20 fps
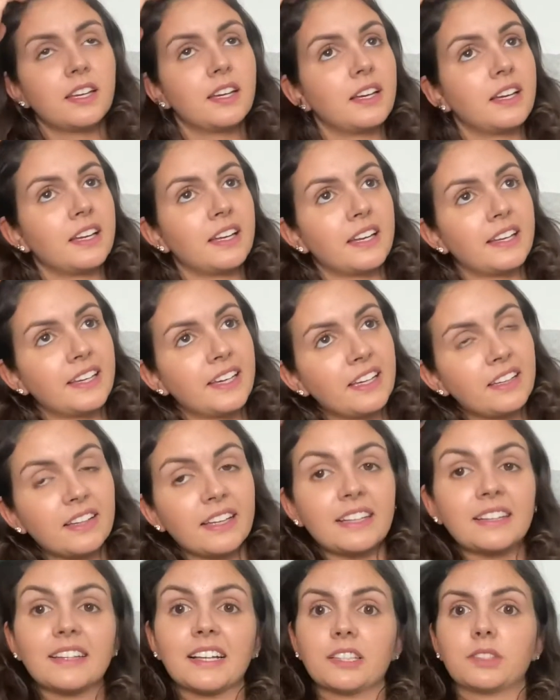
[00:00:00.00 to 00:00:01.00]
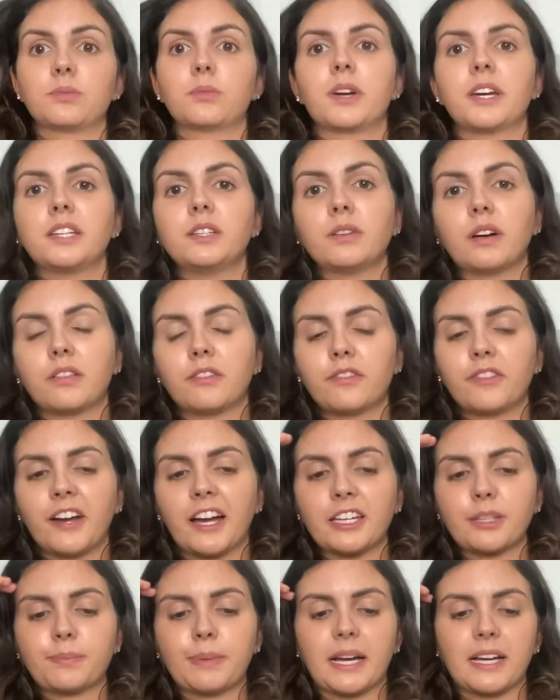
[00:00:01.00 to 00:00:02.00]
And I get like that's why you have
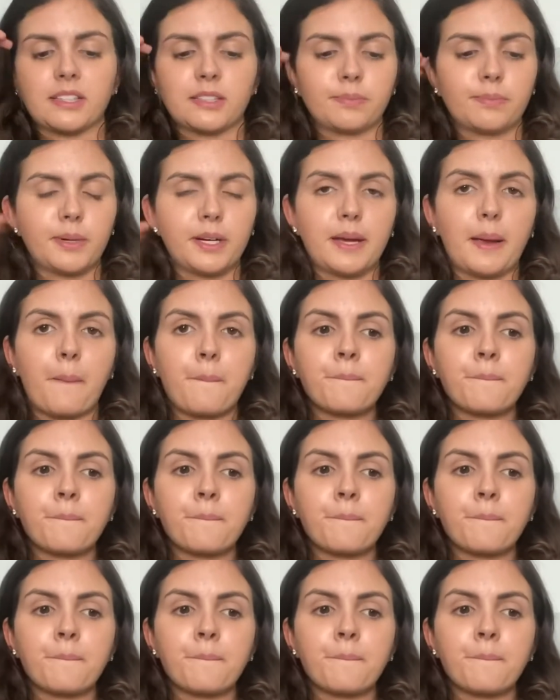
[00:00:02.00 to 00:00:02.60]
fast pass. But